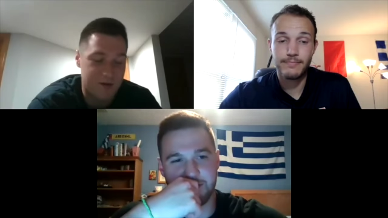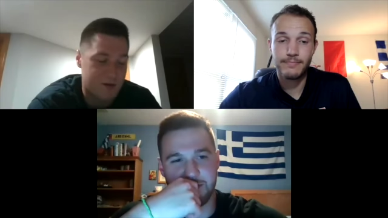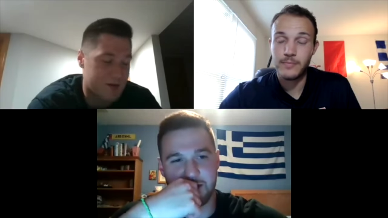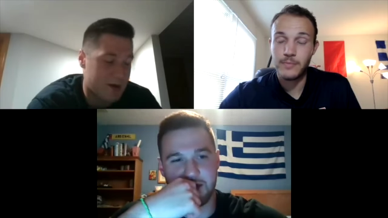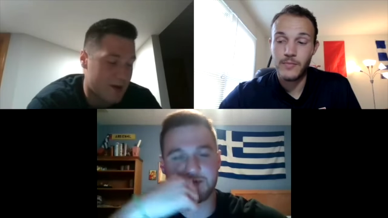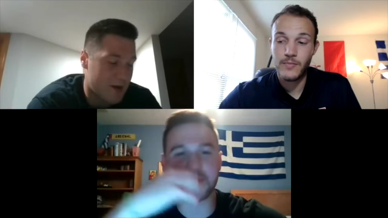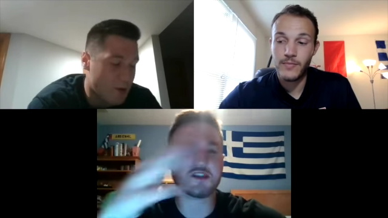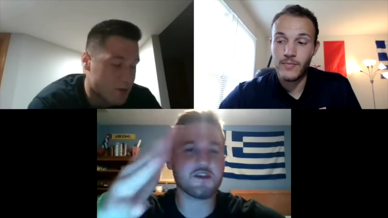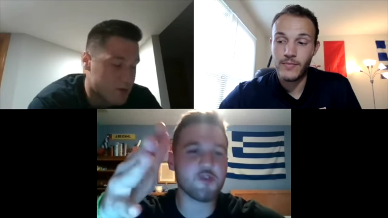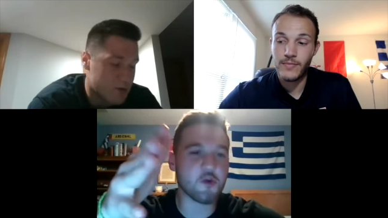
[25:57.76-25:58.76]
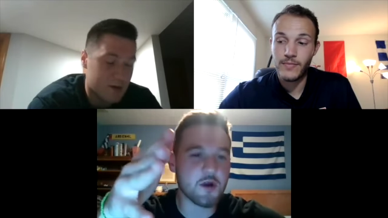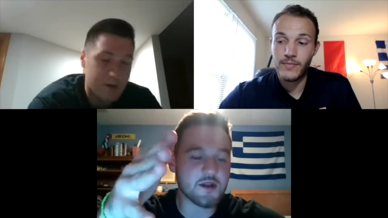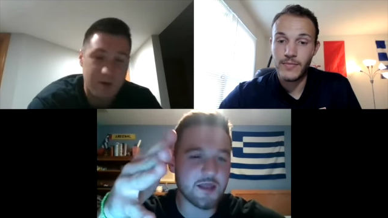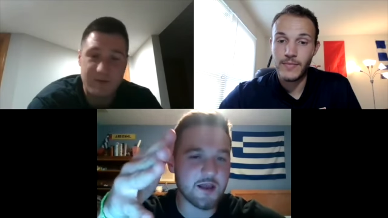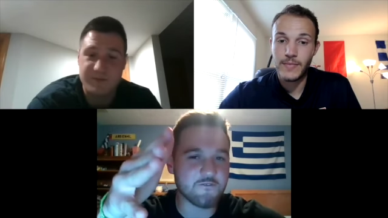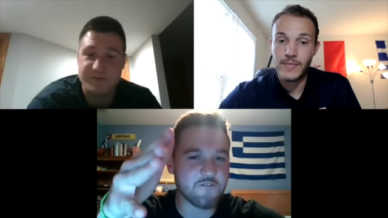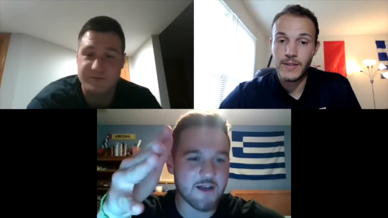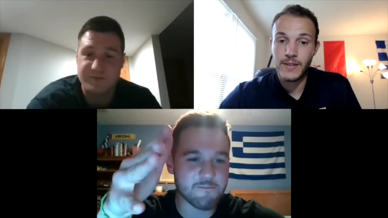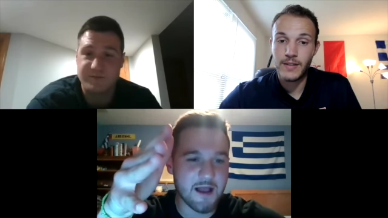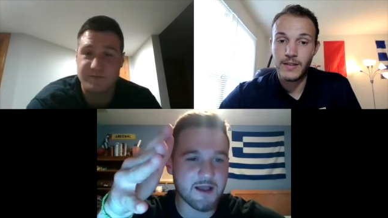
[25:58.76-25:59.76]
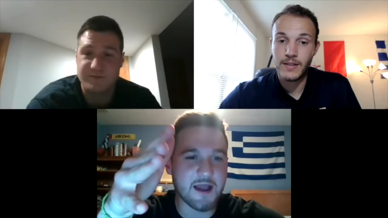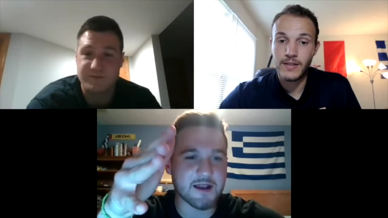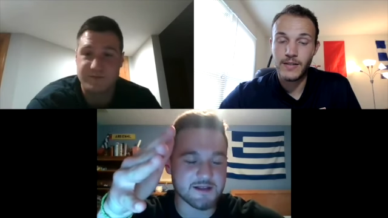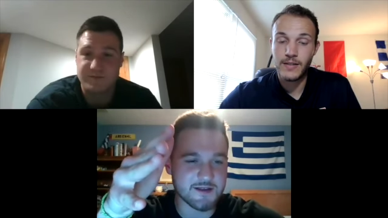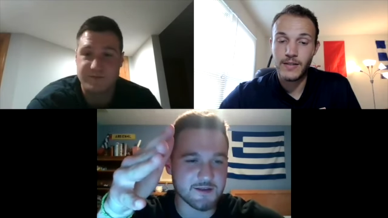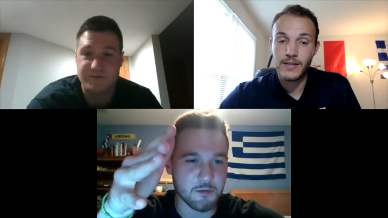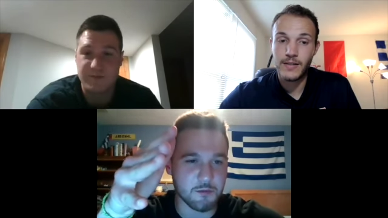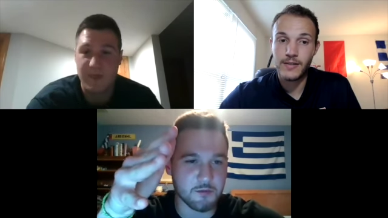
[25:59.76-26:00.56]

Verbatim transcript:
Speaker 1: It's like, Especially if they're running like a five back kind of system.